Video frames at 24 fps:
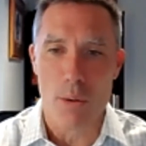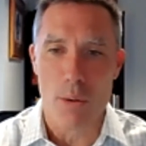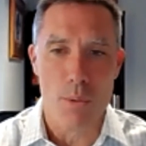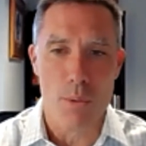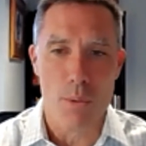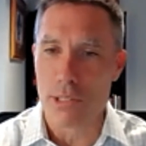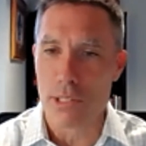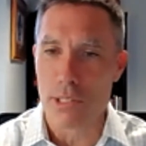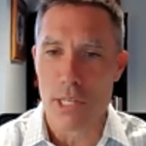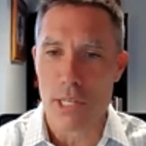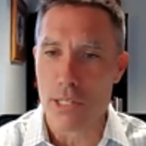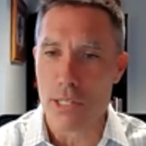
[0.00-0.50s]
It
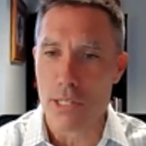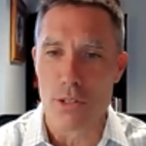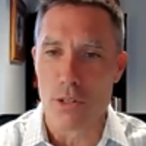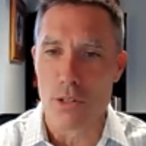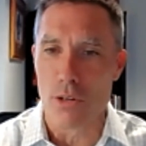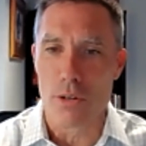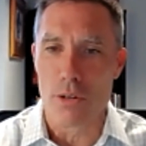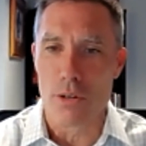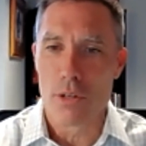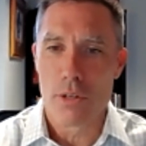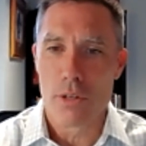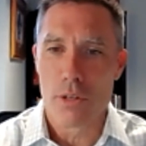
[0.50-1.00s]
wasn't
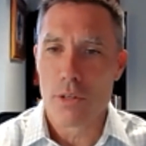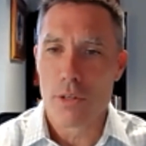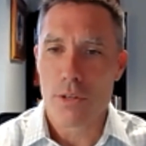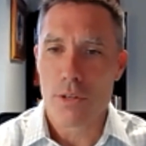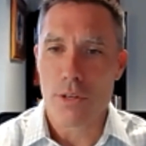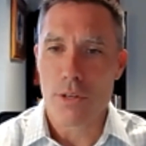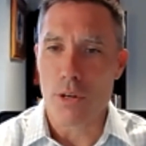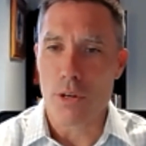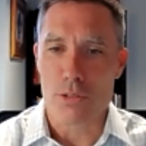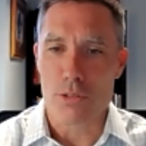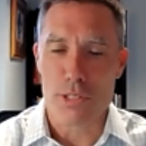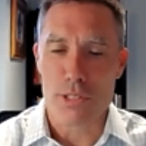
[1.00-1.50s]
easier,
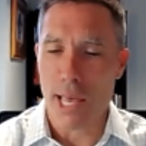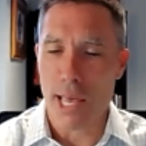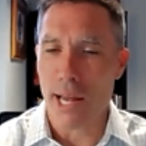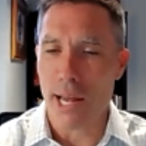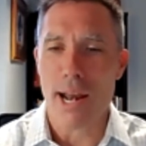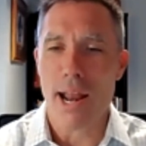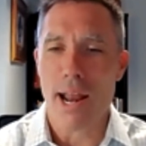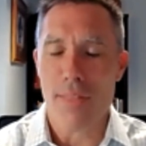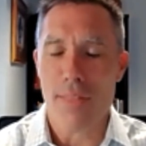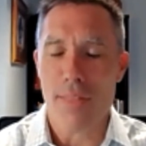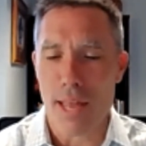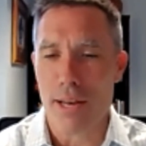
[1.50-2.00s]
saying
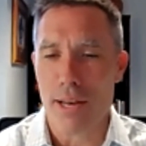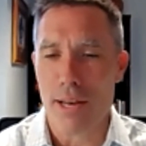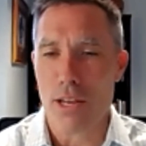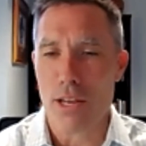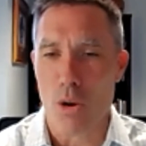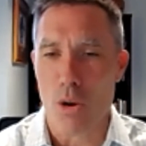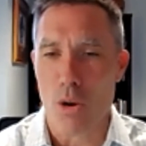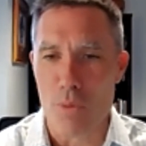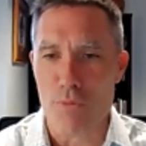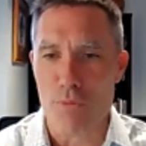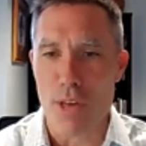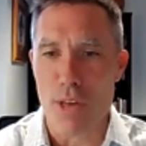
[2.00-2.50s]
it. And
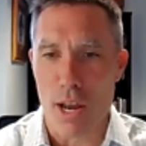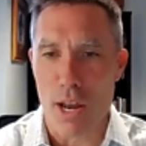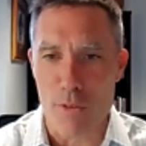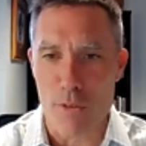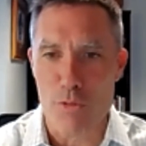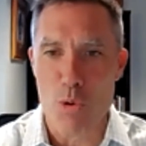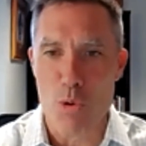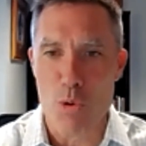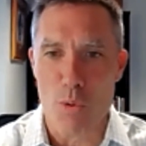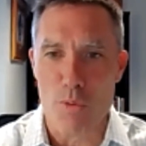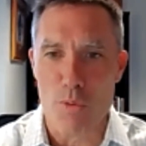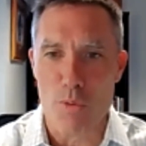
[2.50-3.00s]
then, we've done a
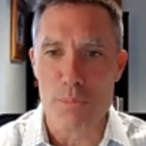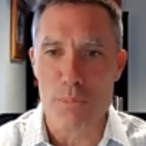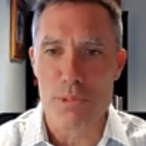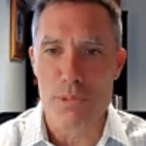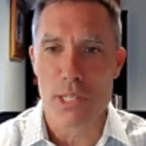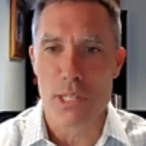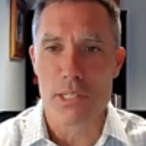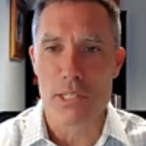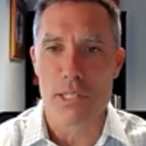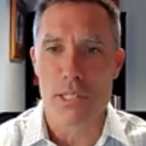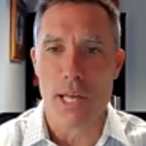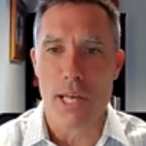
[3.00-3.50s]
few of them
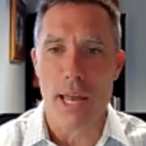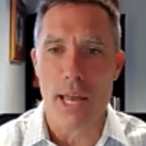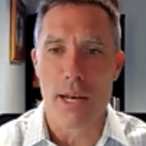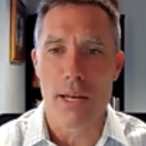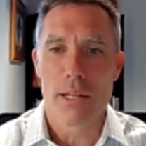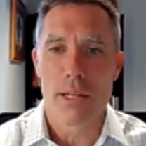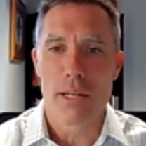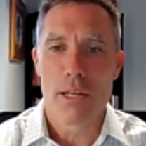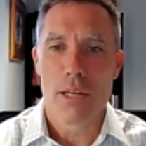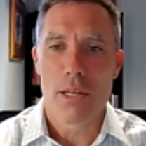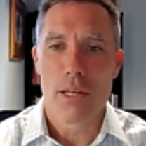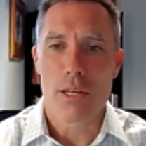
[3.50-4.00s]
since then,
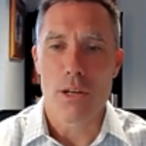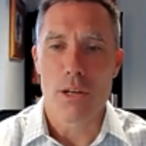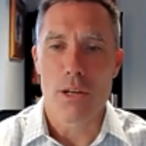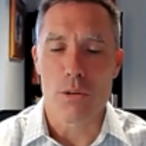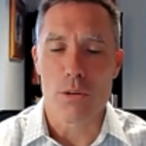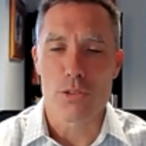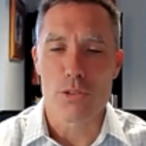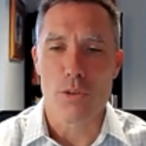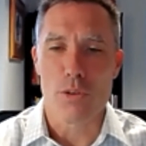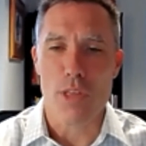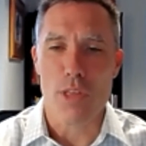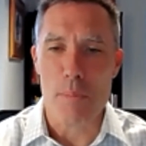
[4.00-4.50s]

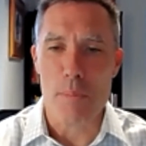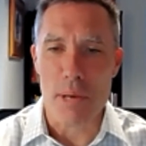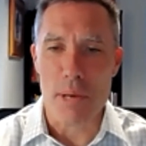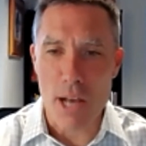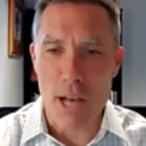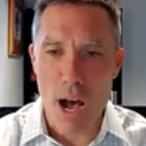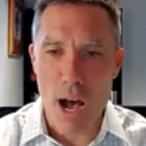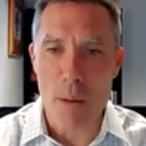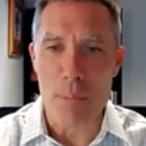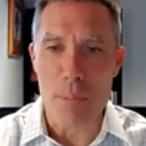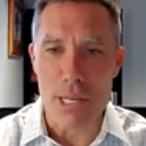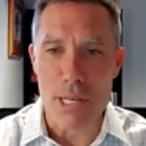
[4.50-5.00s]
so they
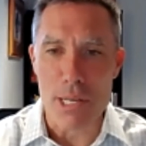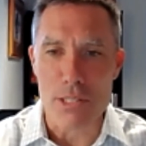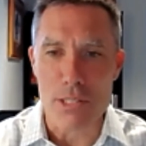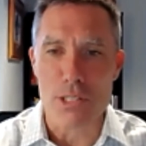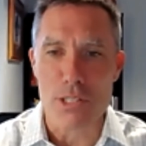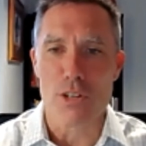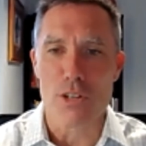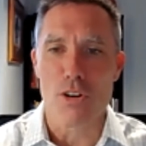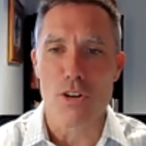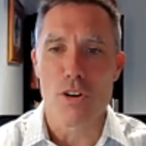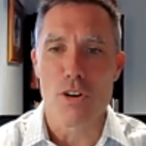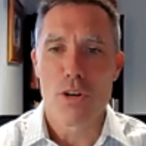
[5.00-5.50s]
become
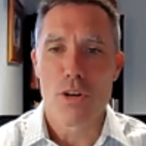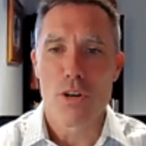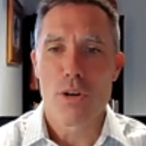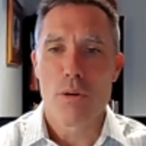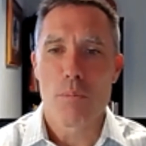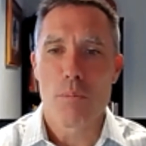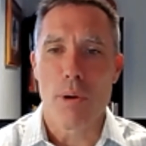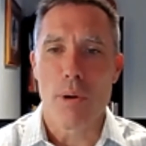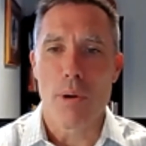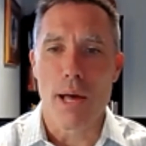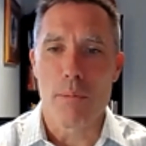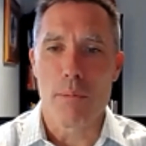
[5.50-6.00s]
easier.
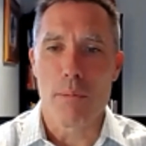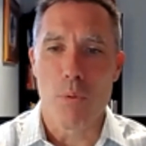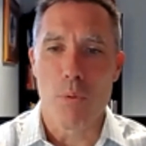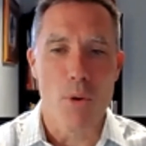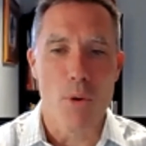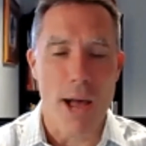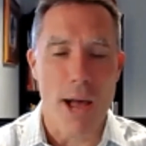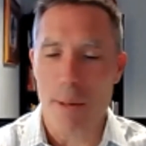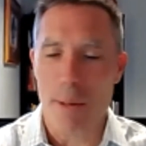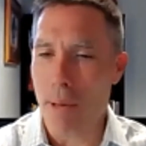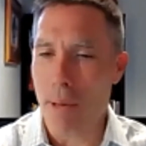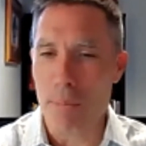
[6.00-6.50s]
But
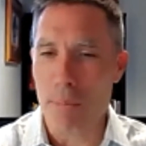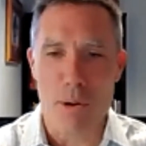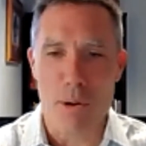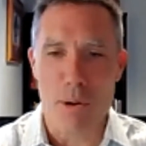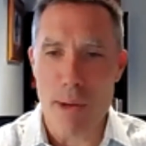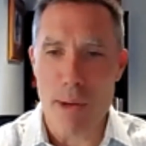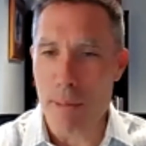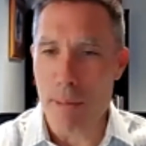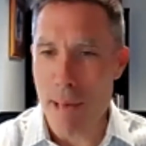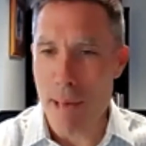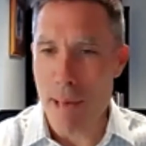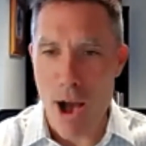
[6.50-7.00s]
boy, I remember
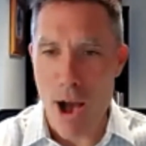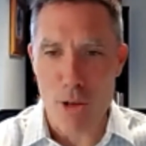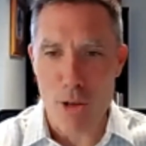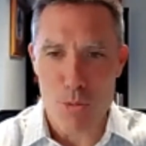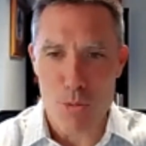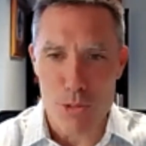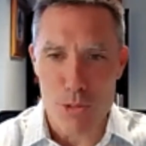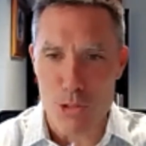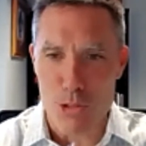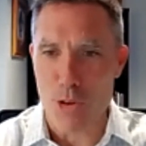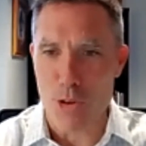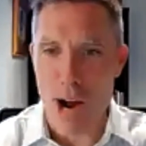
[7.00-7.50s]
my
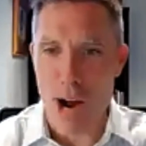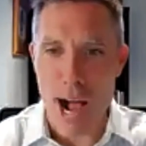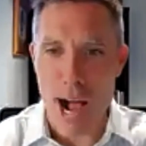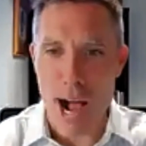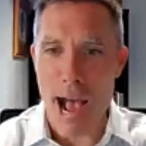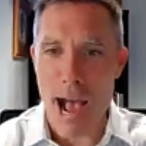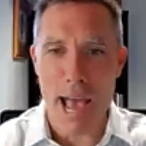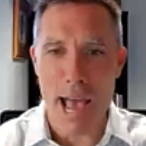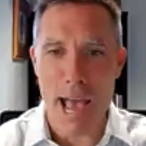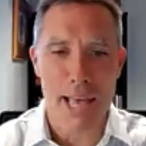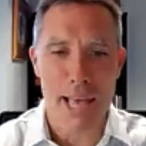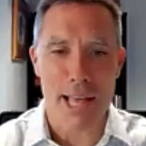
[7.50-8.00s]
mouth was
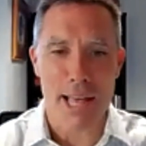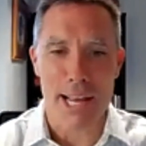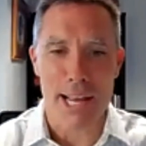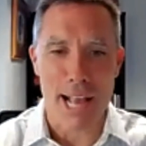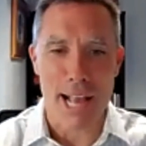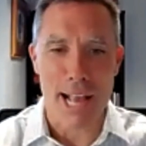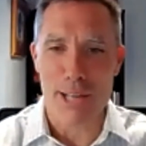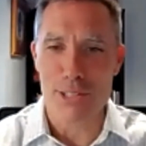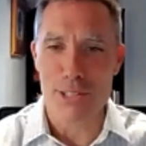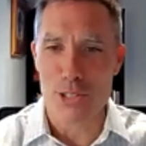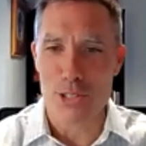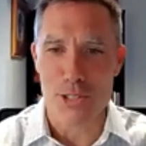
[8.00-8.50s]
dry. Like
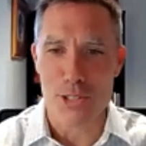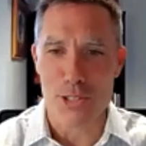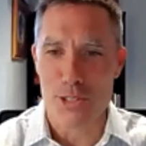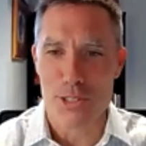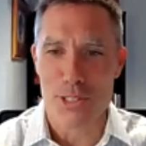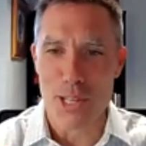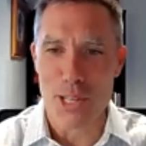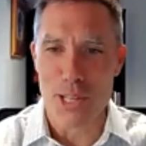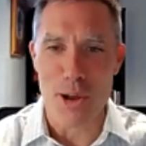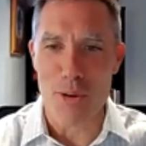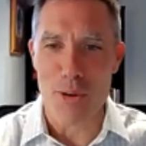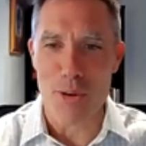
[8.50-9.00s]
I was
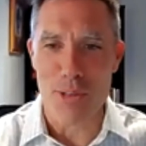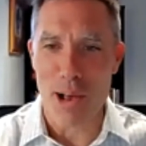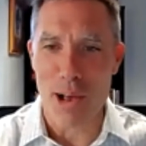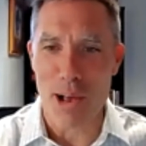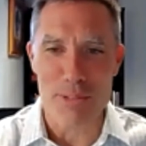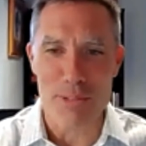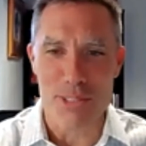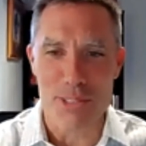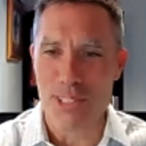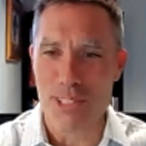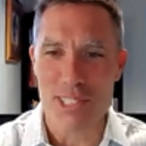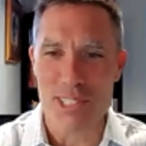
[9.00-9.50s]
just,
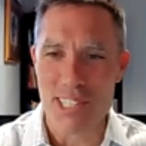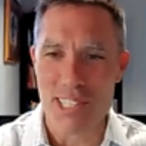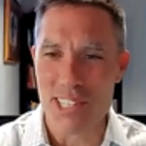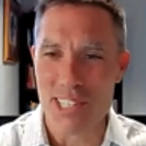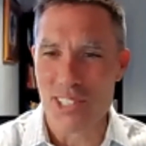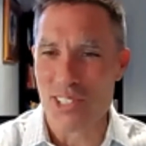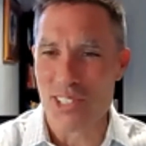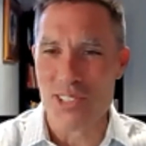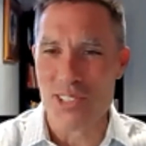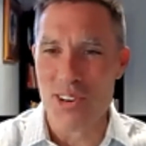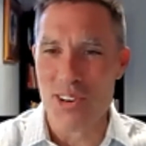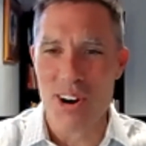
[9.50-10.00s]
I was
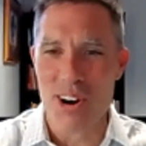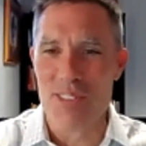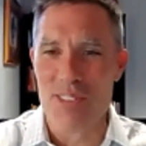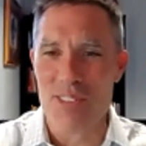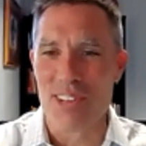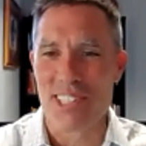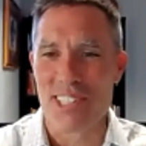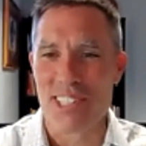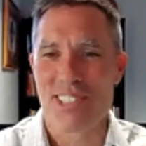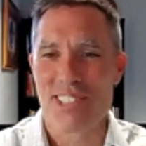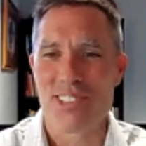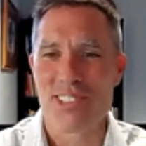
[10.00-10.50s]
just
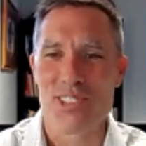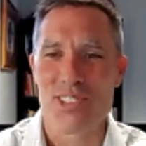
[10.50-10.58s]
nervous.